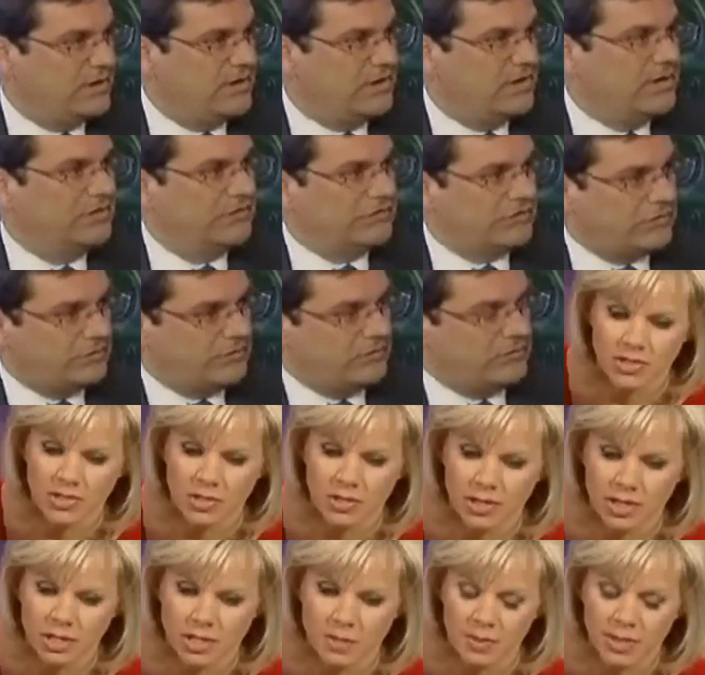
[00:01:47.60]
Congressman, let me ask
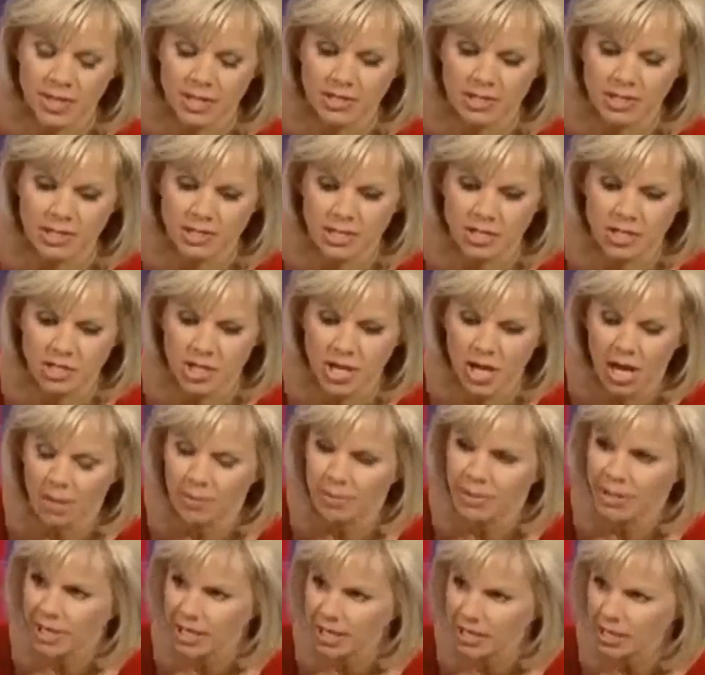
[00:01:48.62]
you this, because it's such a
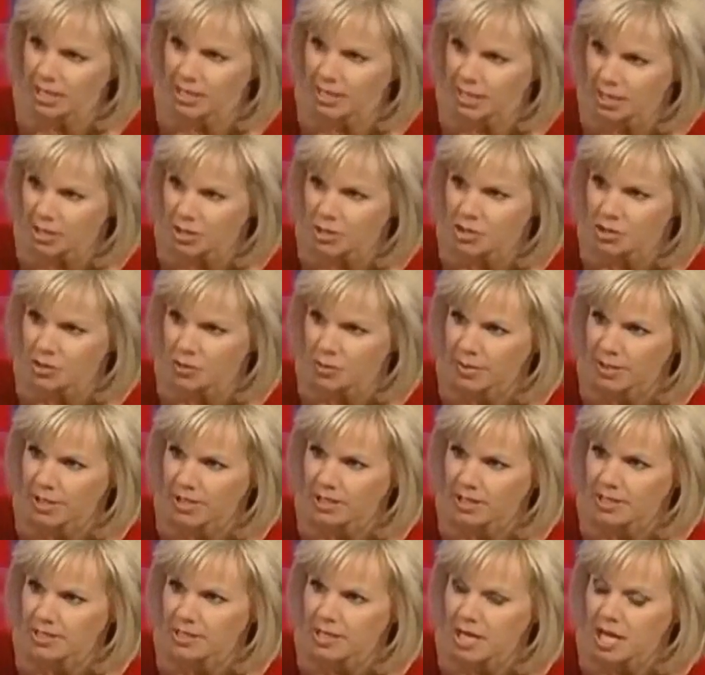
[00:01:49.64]
complicated issue,
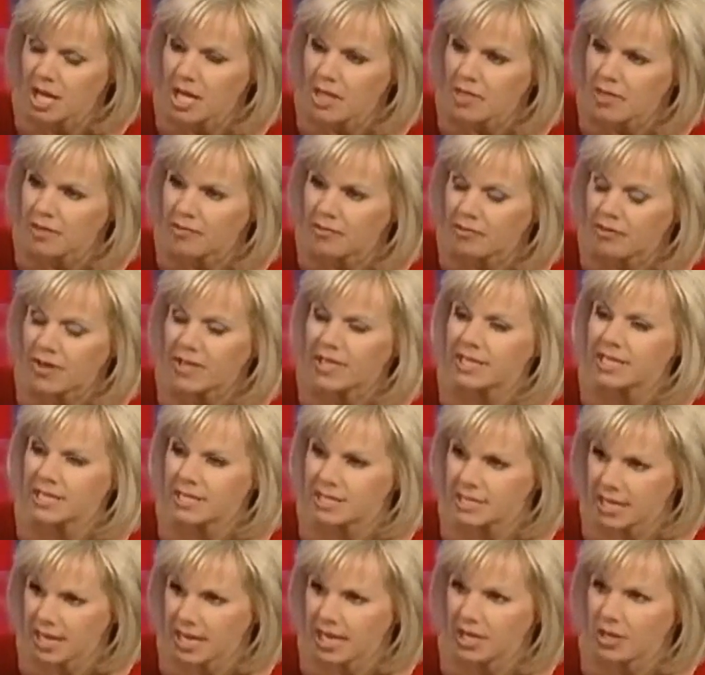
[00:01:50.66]
because the funding
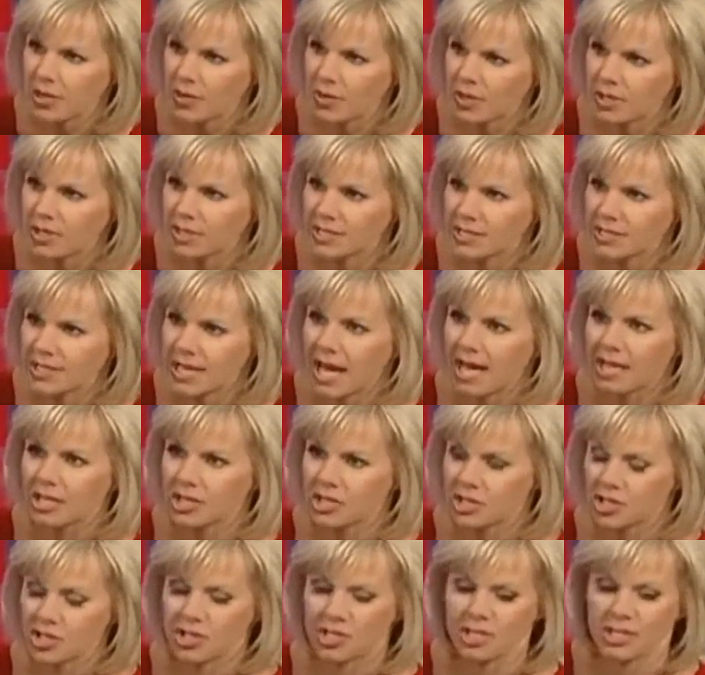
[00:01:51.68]
to ACORN is
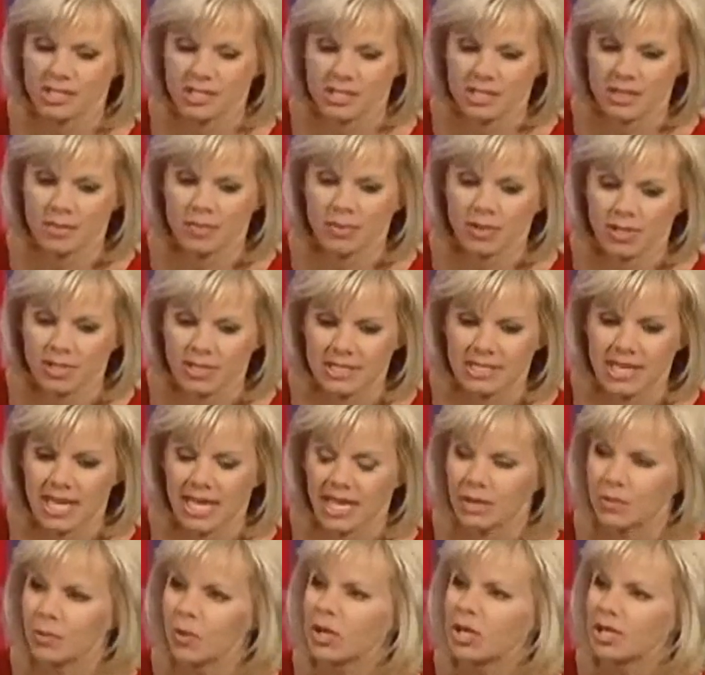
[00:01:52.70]
not just as simple as
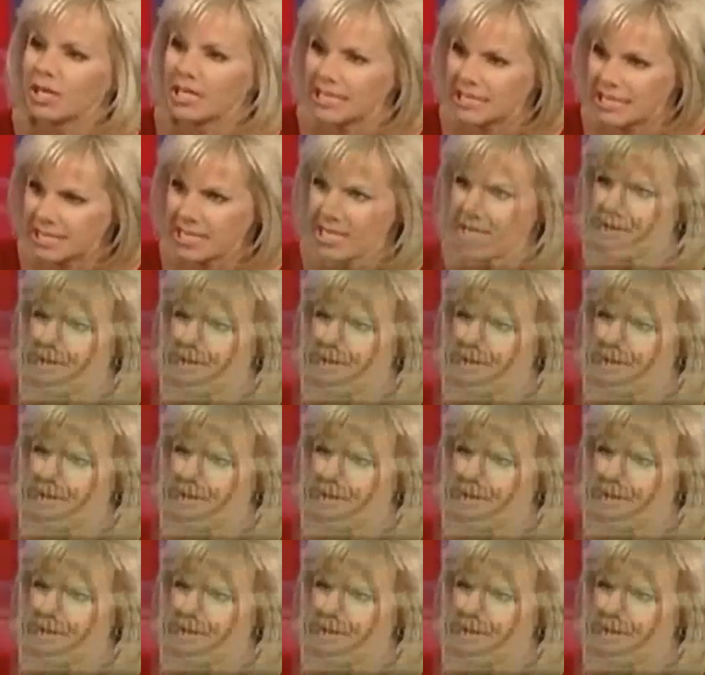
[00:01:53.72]
saying we're going to